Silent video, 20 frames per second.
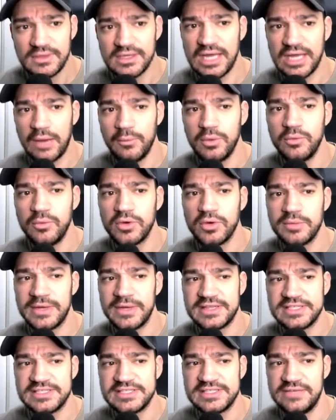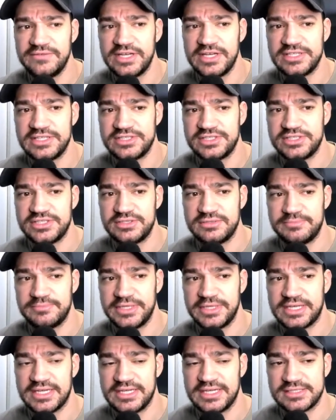I wouldn't worry about these deviations
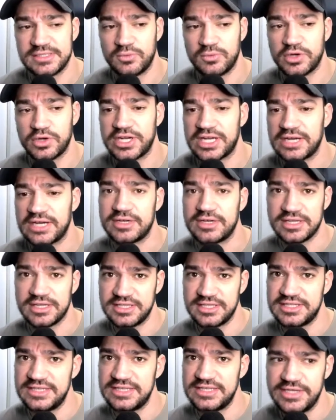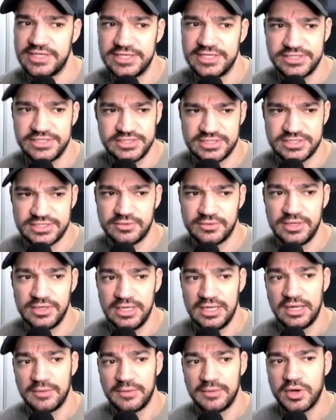because we're going to get rid of the deviation. So
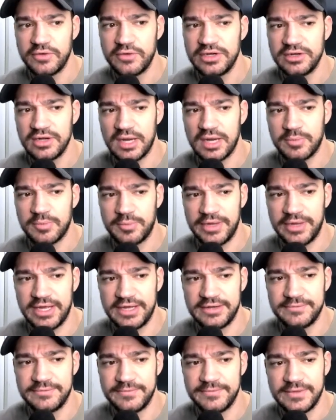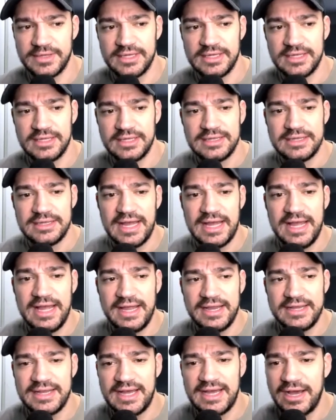I'll go over here to upper band,
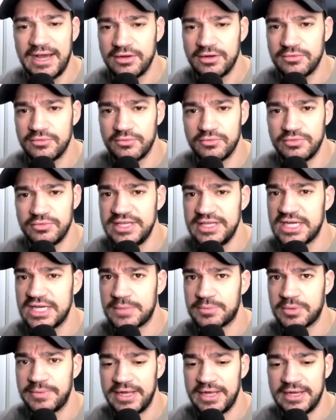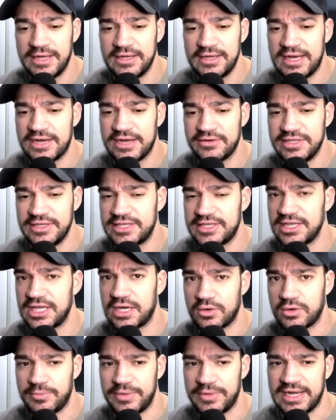and I don't need the upper band. I don't need the
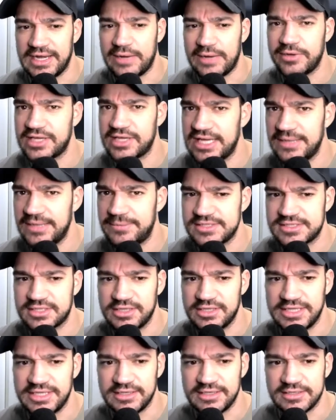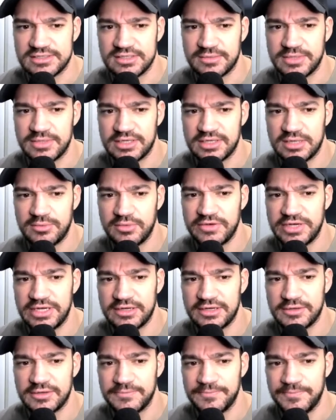lower band. I want to keep this clean. So I'm going to come over
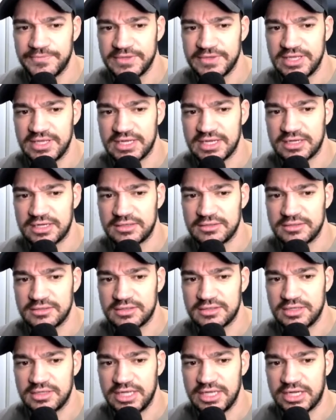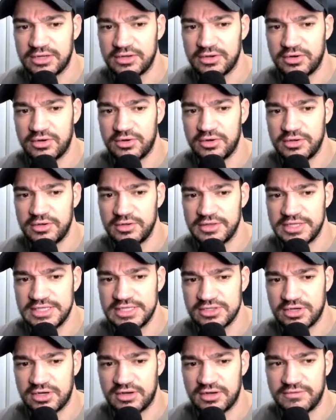here and click all these
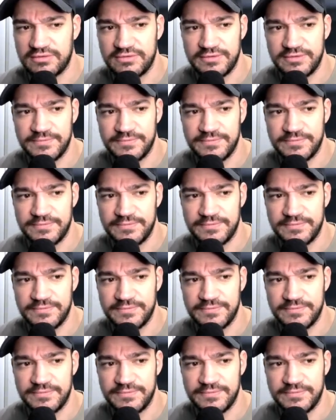off.